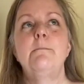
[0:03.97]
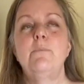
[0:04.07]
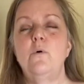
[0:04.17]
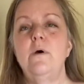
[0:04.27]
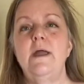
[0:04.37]

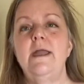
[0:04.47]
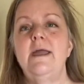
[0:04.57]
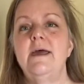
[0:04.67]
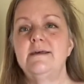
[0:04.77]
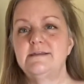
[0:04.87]
Boy,
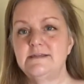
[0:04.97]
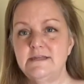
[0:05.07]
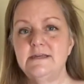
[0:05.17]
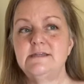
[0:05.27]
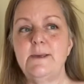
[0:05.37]
has
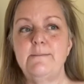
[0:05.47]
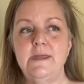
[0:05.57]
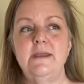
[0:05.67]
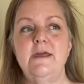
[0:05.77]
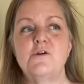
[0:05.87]
this
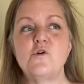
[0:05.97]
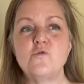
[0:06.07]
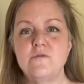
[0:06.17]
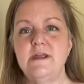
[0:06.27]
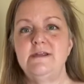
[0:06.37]
been a
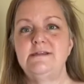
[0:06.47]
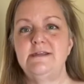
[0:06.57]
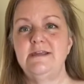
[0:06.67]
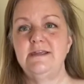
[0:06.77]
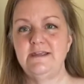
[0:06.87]

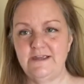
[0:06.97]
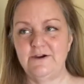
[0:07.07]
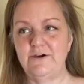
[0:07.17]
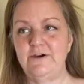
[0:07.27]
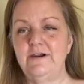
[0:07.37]
crazy
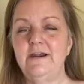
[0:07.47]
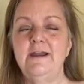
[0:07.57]
year.